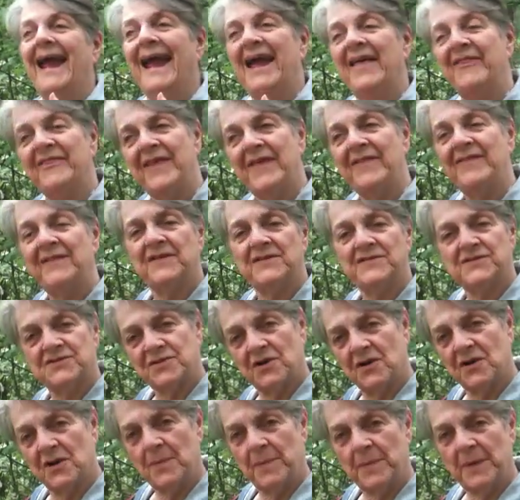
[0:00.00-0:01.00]
and then they'll
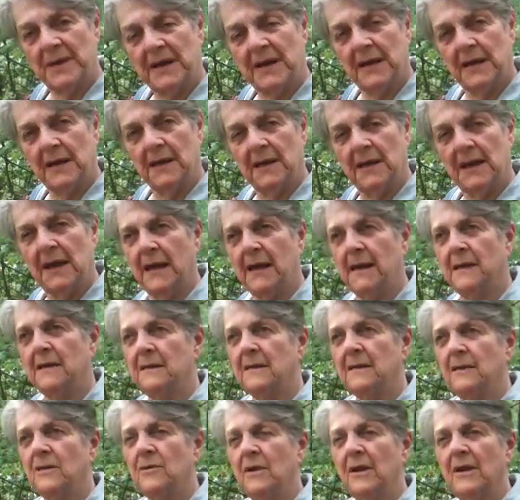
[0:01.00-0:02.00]
start up again. And
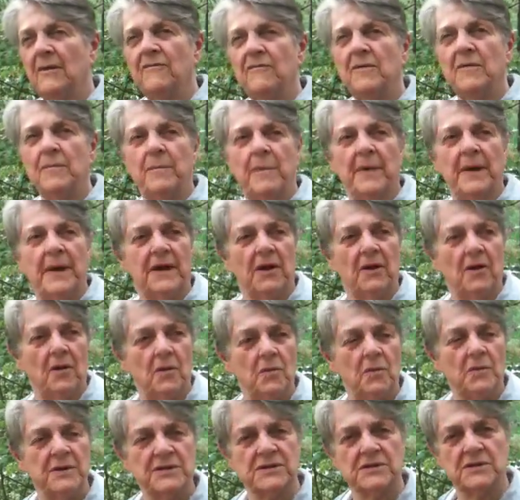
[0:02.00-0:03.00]
everybody
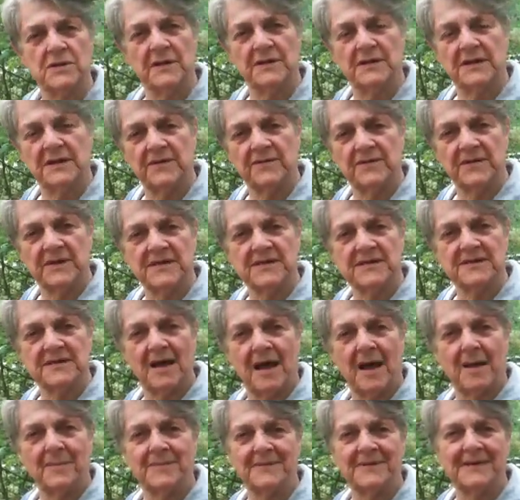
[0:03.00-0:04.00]
always thought that if they
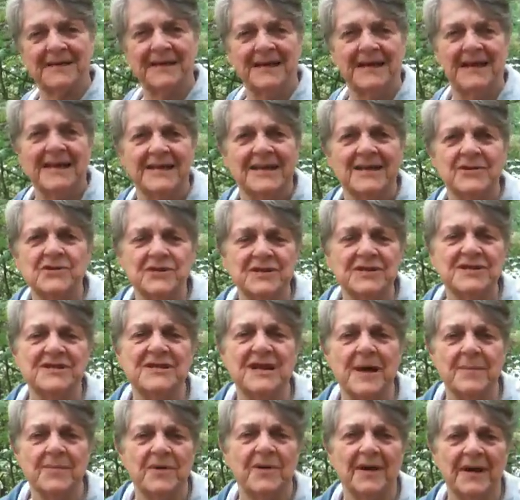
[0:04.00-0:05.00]
stopped, they shouldn't
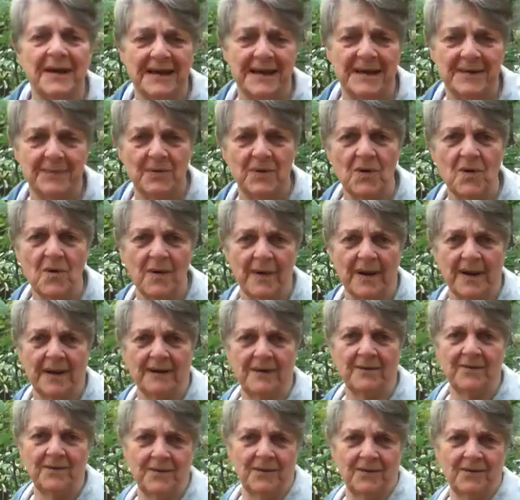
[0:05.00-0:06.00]
stop. You got to keep going,
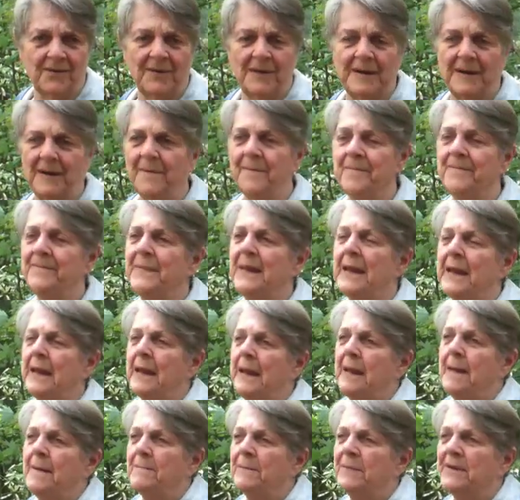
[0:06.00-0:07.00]
you know.
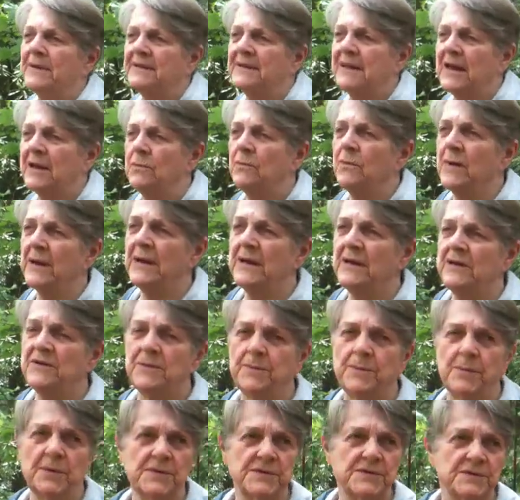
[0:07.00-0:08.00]
But they run
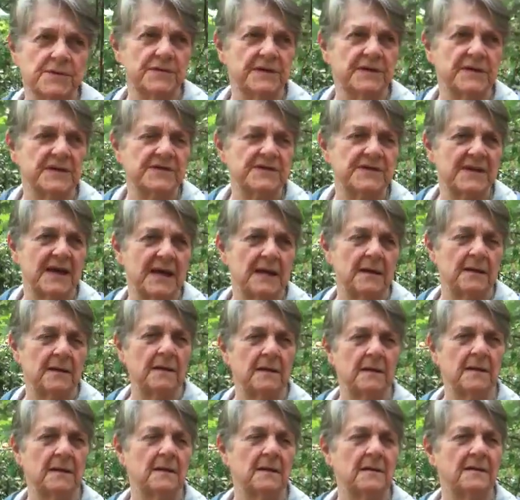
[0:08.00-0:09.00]
into personal things that
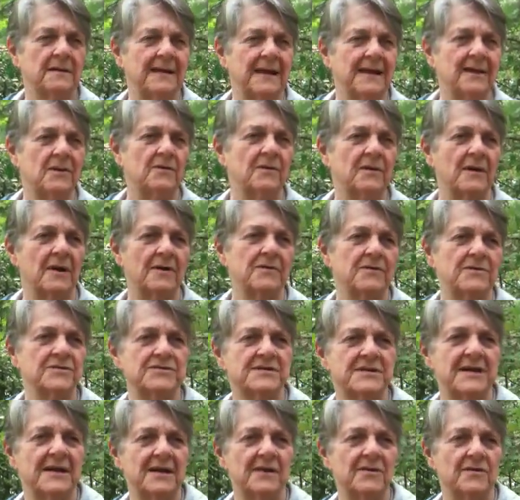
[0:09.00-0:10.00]
they don't
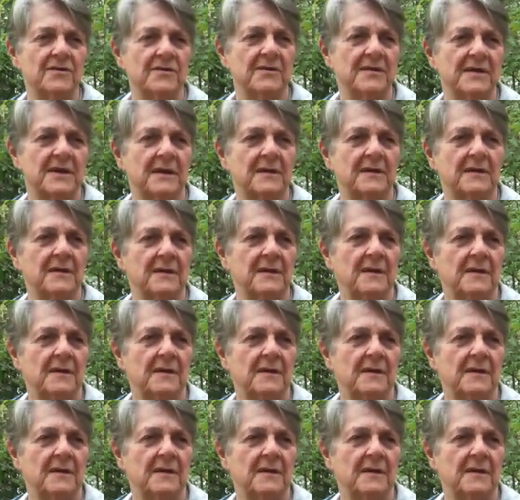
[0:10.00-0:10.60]
understand or that